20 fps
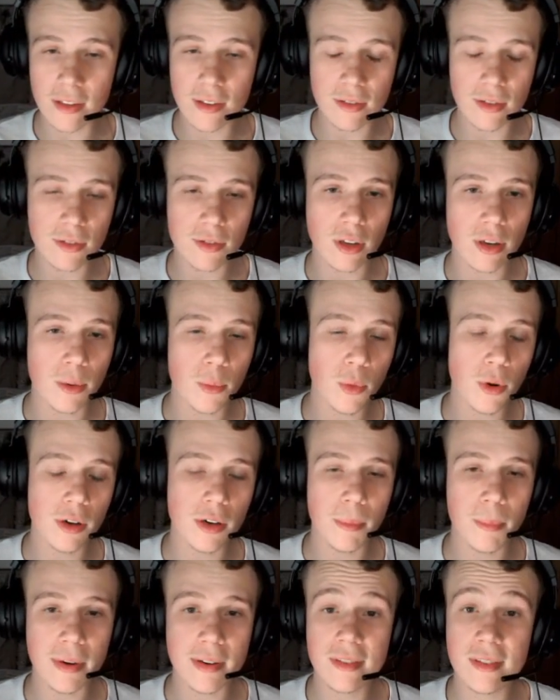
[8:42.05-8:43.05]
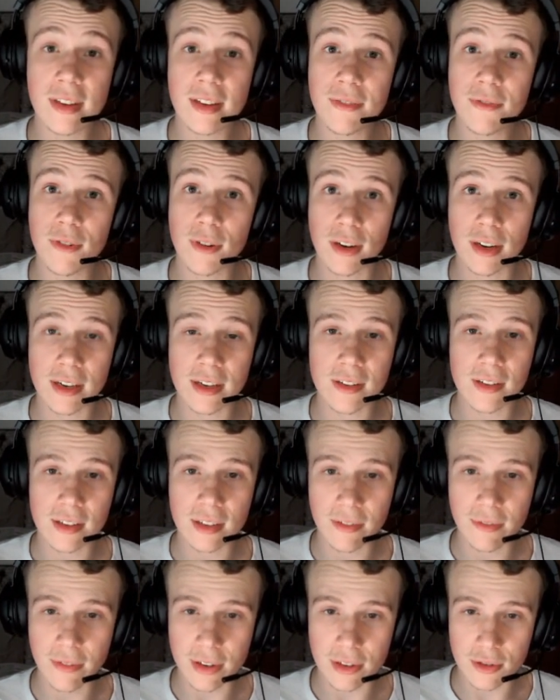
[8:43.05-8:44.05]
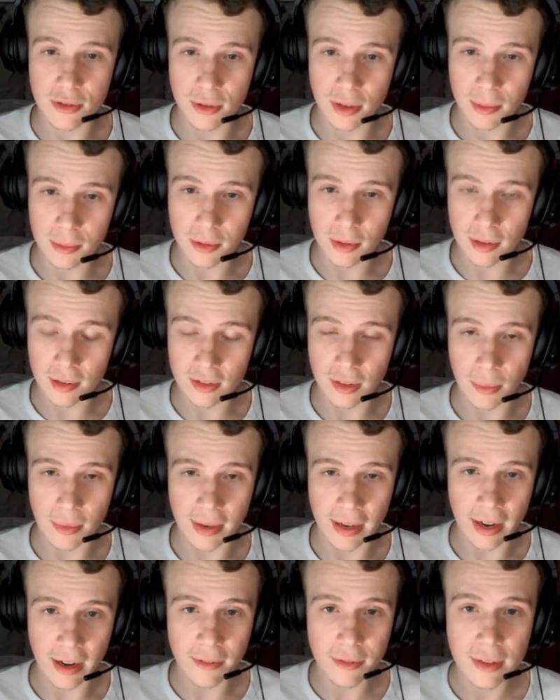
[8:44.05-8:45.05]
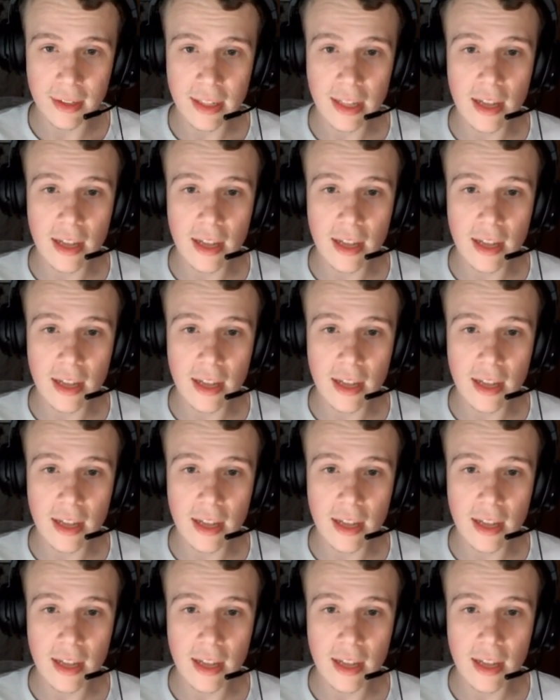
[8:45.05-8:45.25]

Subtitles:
this is going to work a bit differently than conventional upgrades that we have.